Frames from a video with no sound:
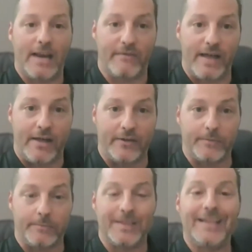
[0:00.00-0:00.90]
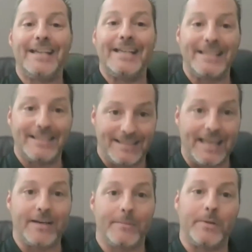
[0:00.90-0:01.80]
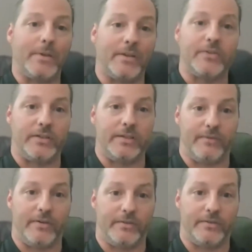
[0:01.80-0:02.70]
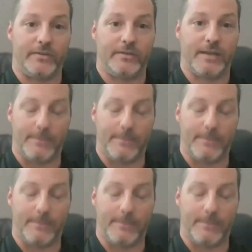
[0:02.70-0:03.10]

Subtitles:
lot of volume, send them to Biller Genie first.